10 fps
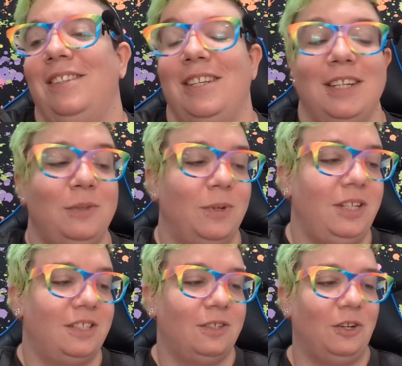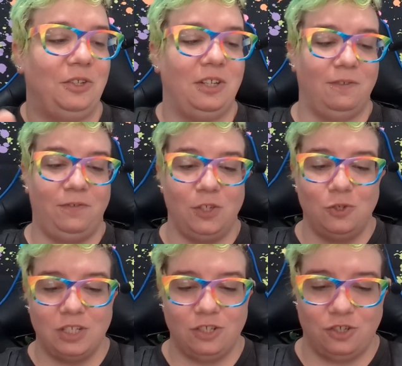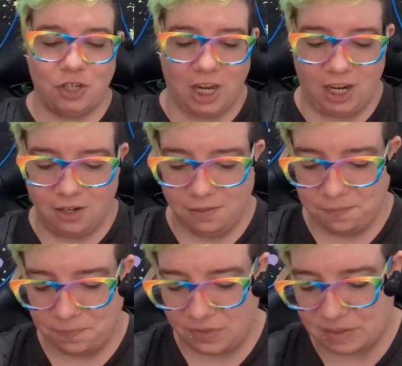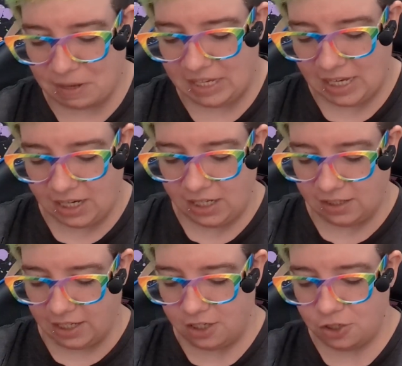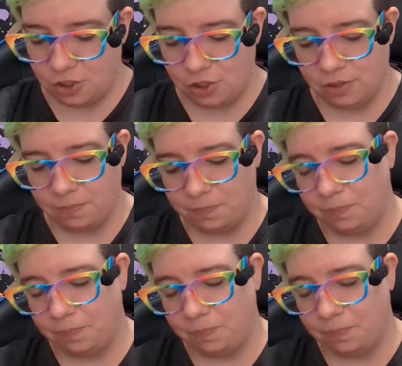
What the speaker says: The next one is called Confucius Jane. It's by Katie Lynch.